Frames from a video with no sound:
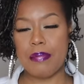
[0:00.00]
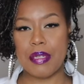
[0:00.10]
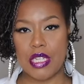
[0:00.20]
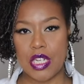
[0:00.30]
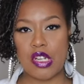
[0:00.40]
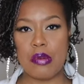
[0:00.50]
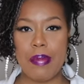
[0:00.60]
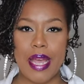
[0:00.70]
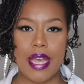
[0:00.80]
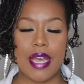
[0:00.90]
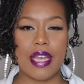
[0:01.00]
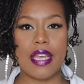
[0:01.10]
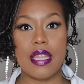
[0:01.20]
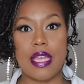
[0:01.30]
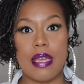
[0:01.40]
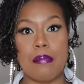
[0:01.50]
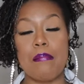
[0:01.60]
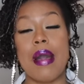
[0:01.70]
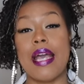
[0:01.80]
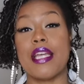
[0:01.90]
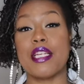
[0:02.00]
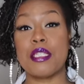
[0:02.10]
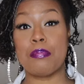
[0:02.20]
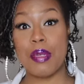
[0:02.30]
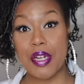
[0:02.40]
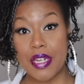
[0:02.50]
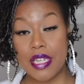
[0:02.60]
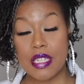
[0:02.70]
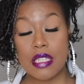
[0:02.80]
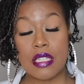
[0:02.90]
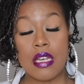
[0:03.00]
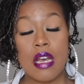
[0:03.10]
a particular bag and then my experience